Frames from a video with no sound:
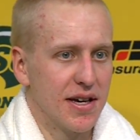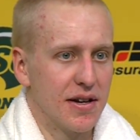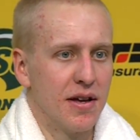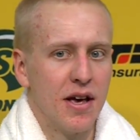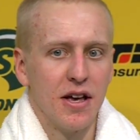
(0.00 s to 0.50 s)

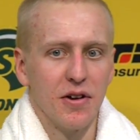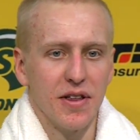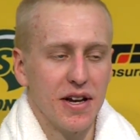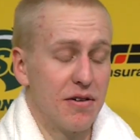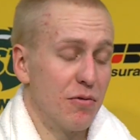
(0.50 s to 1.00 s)
And, you know,
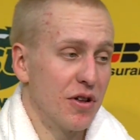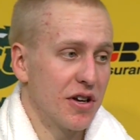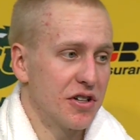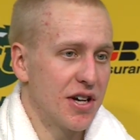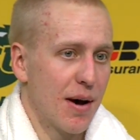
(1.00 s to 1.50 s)
they did a really
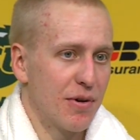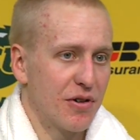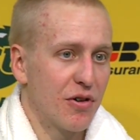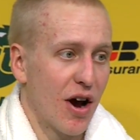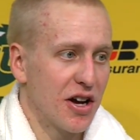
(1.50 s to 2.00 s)
good job
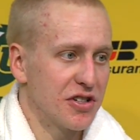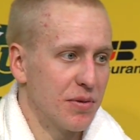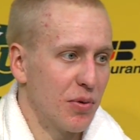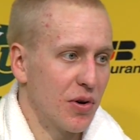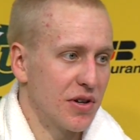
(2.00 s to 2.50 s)
of crashing the
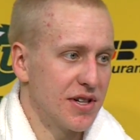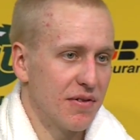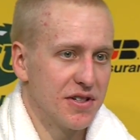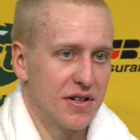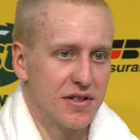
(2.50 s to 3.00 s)
boards every
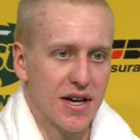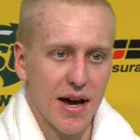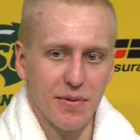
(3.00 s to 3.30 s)
single time.